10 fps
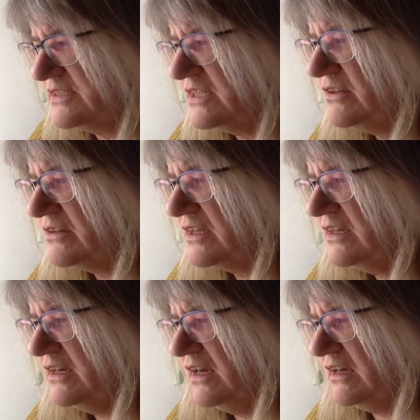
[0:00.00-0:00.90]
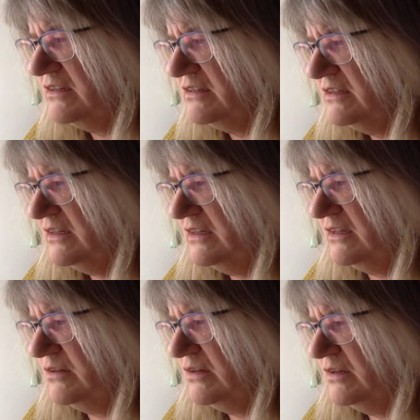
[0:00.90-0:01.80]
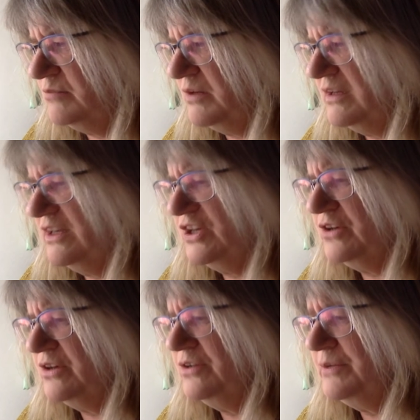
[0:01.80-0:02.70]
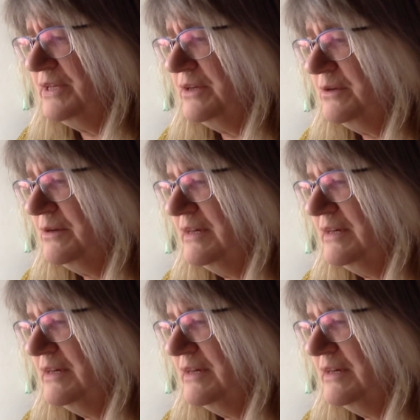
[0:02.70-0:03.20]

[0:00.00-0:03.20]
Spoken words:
to look. What? Who are you?"